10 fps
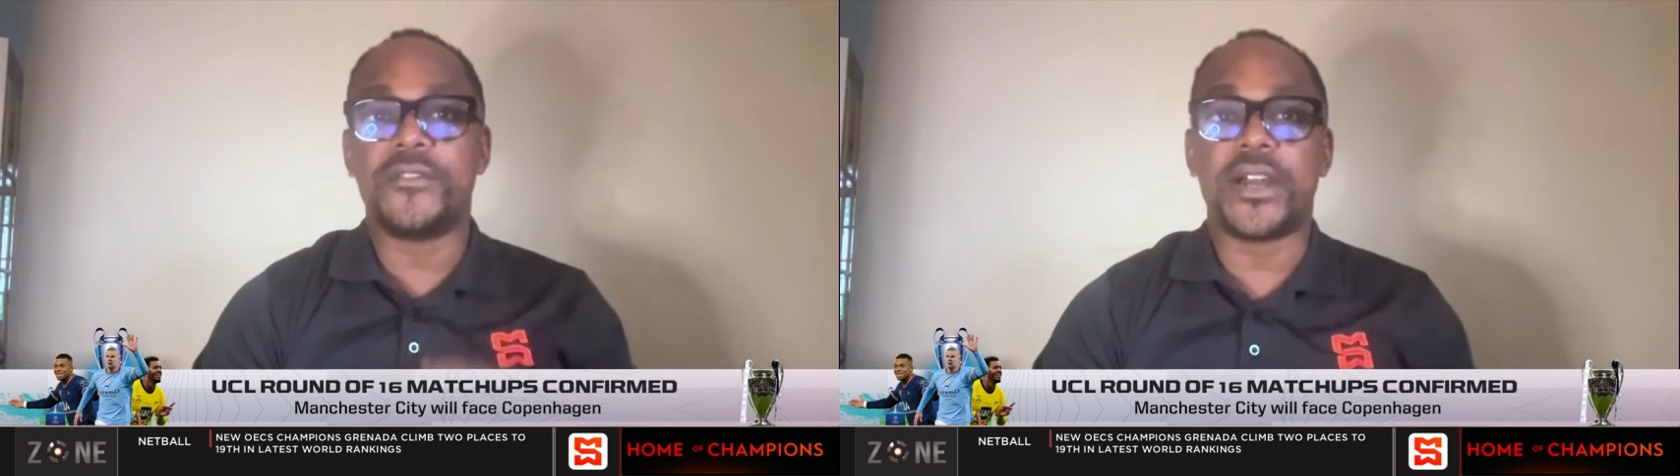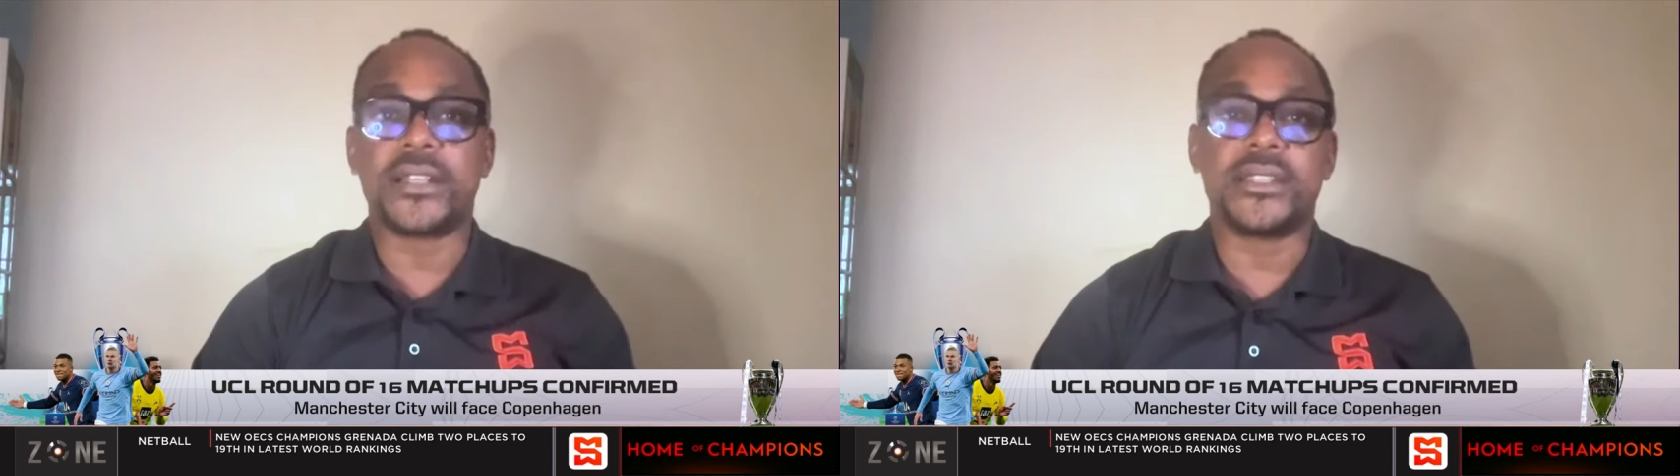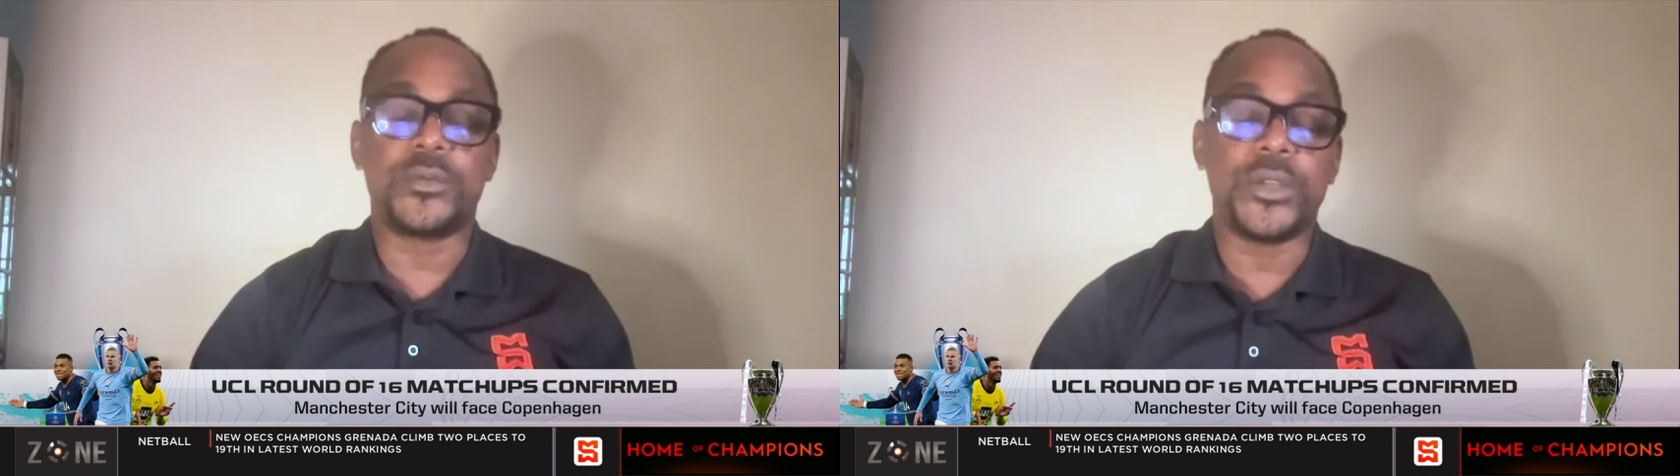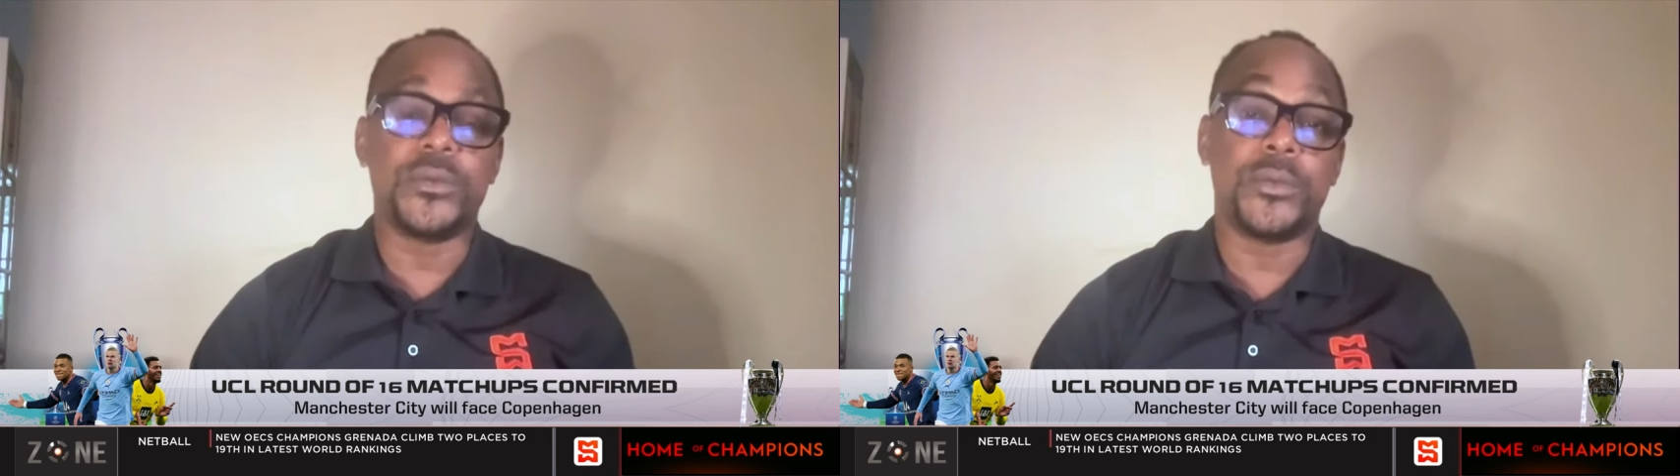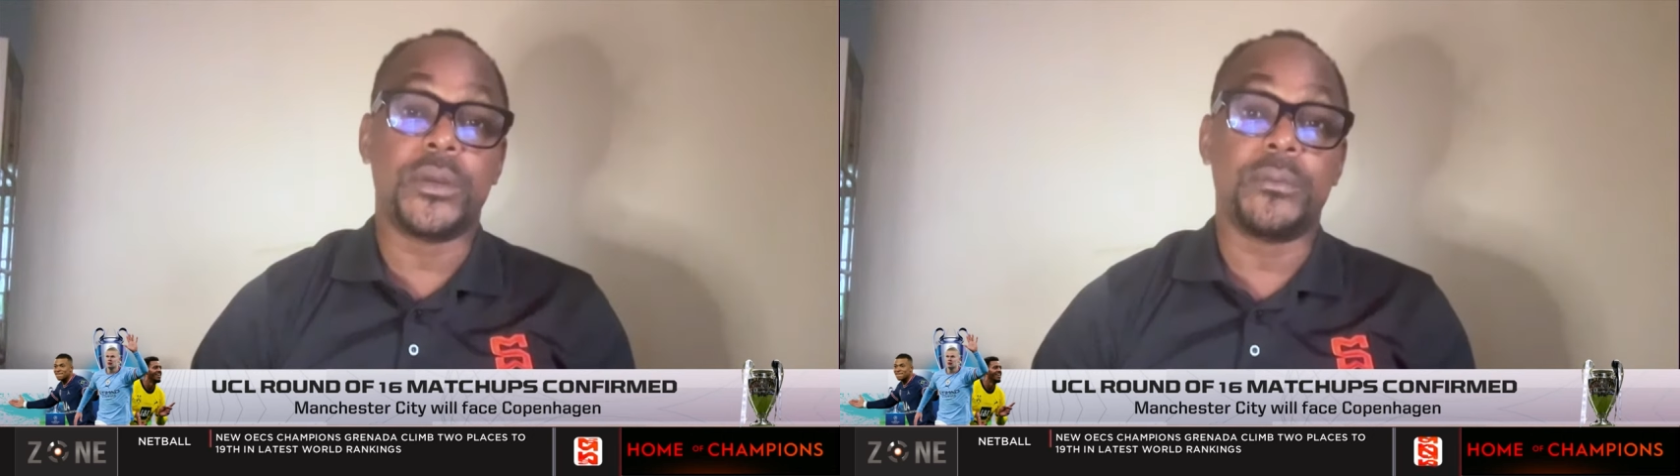of the fact that
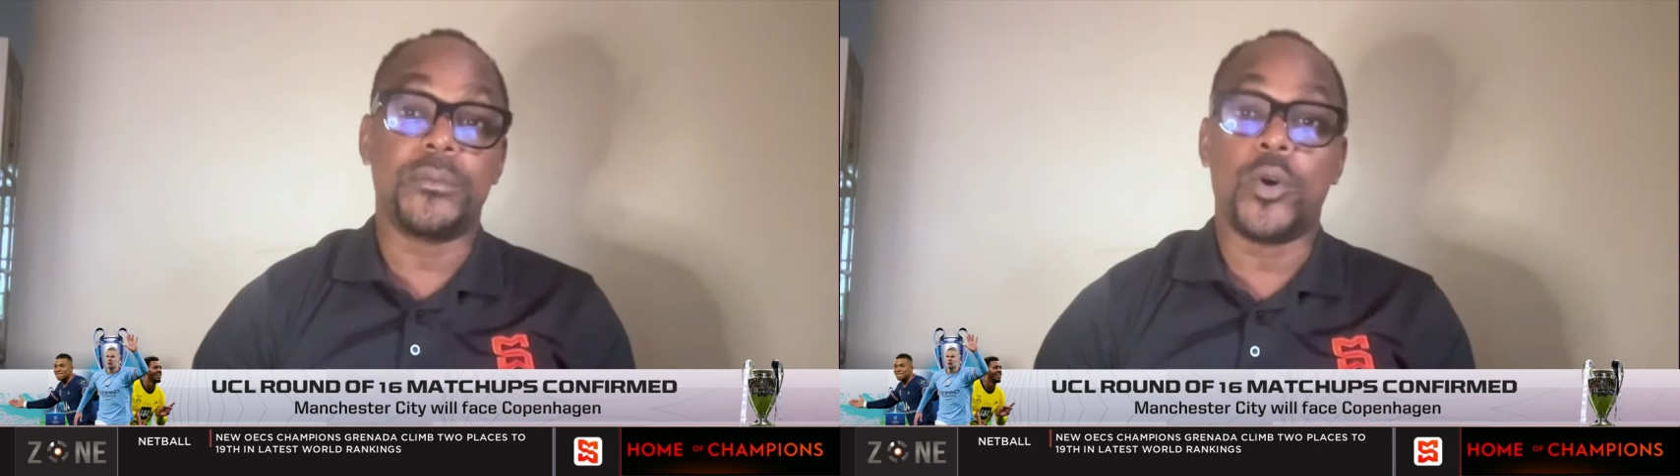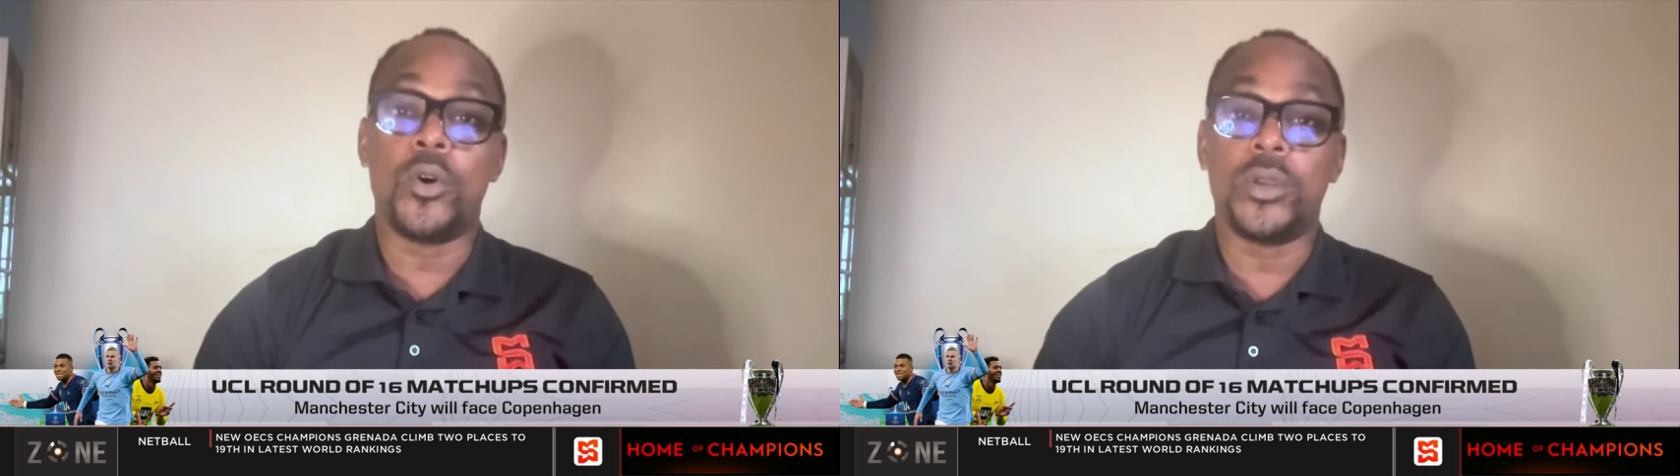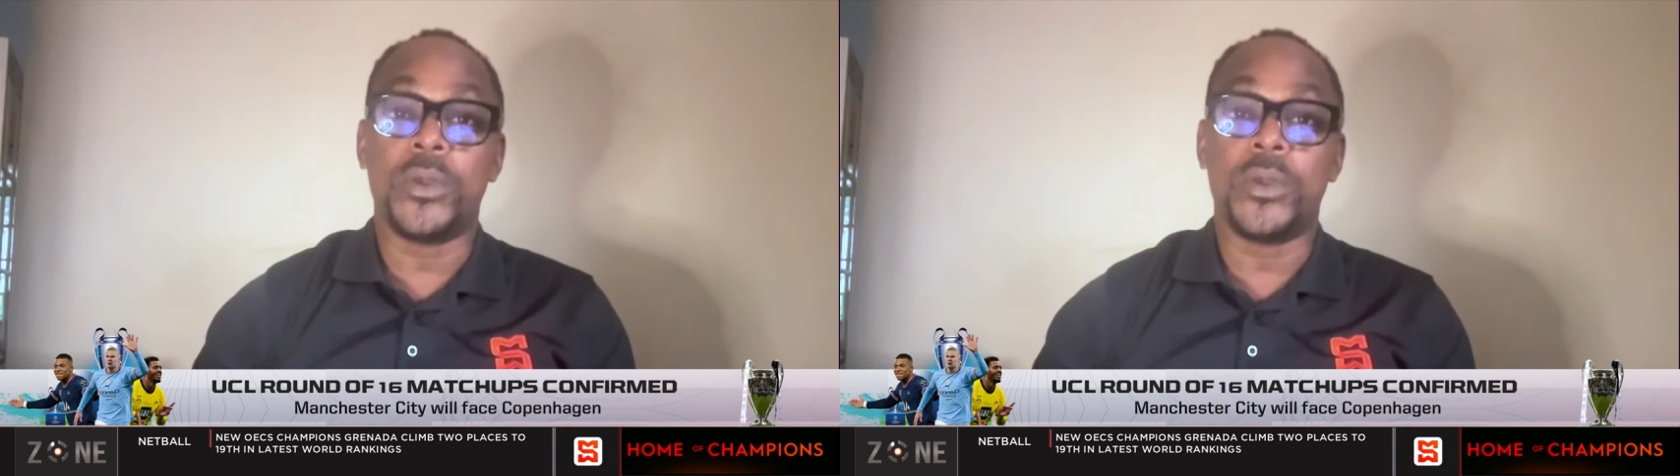we're, we're all